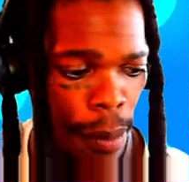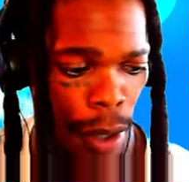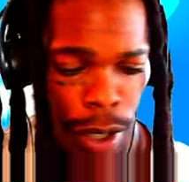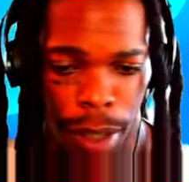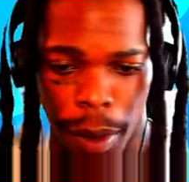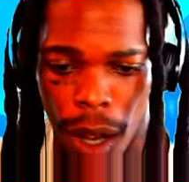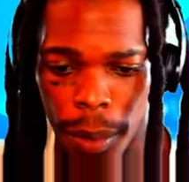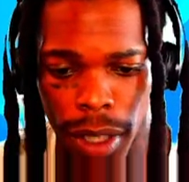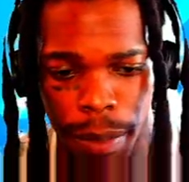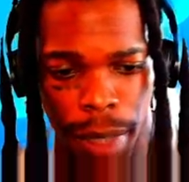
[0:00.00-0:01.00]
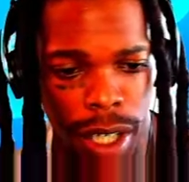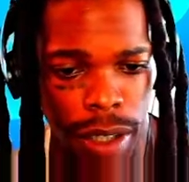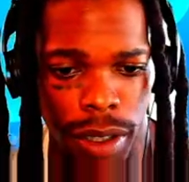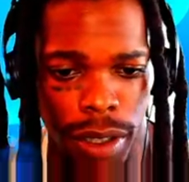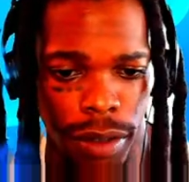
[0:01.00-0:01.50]
You could hop on it, man.
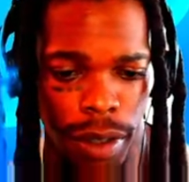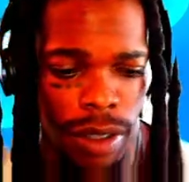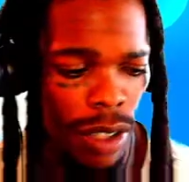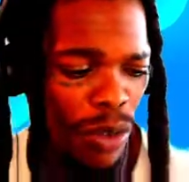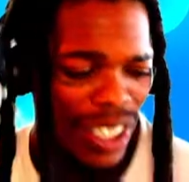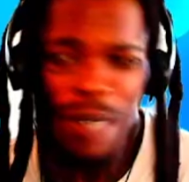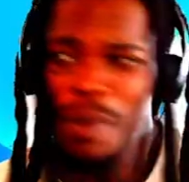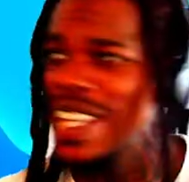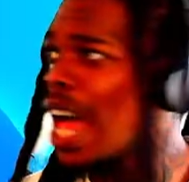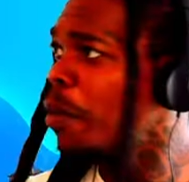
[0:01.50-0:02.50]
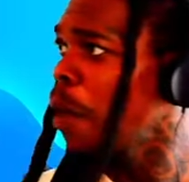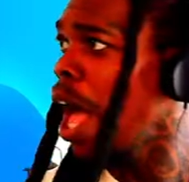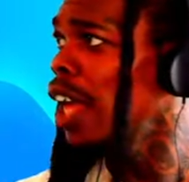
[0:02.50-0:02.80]
You want to sit beside me, man?